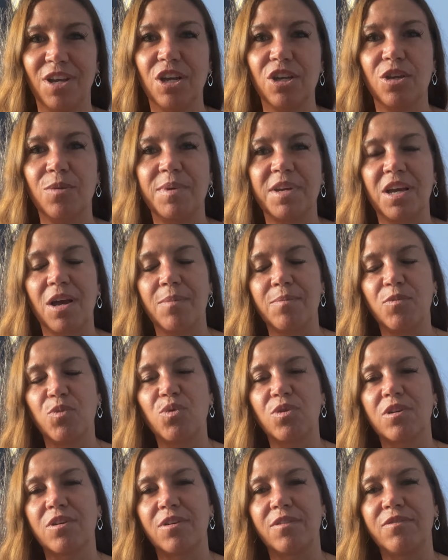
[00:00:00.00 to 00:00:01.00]
You become
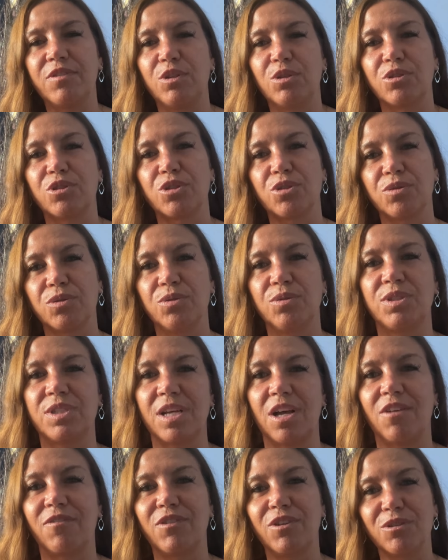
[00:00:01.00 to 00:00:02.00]
more of your true
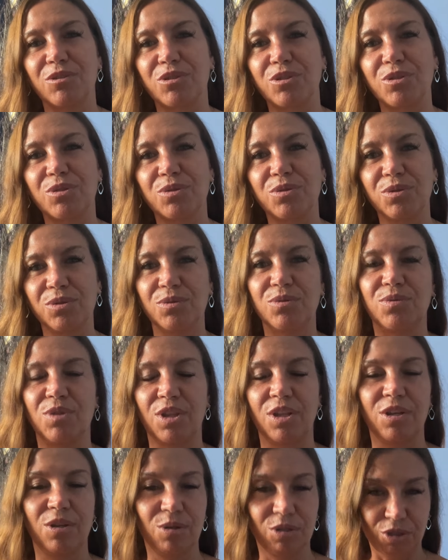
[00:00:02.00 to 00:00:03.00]
self, your truth,
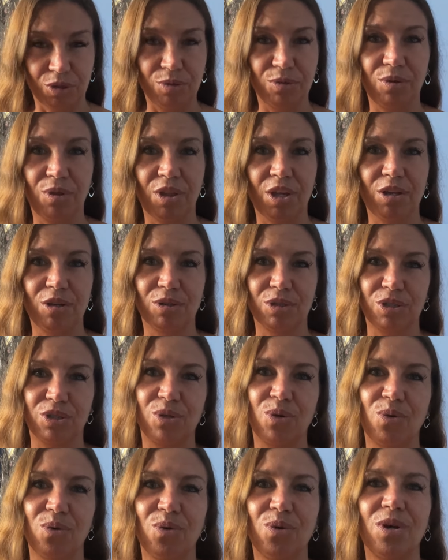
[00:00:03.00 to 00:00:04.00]
your truth, your
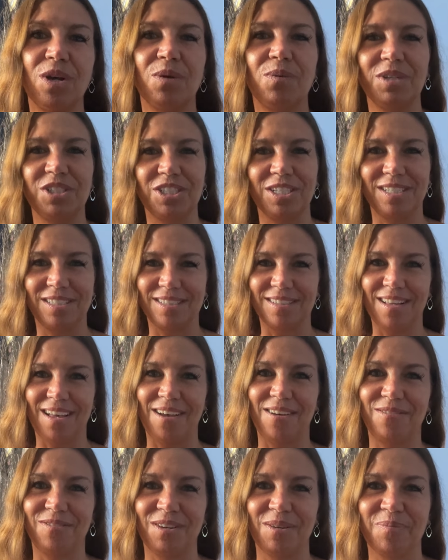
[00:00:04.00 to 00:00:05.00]
soul, which is
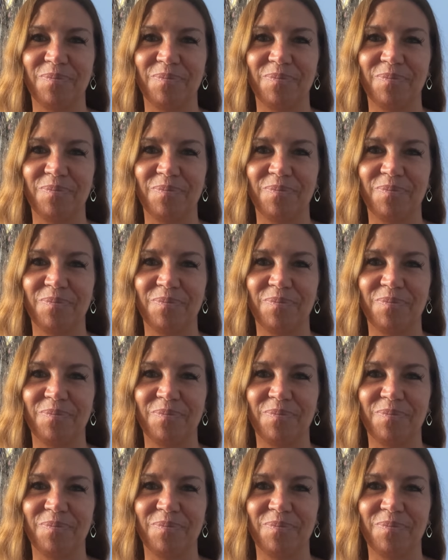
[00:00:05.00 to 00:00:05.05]
love.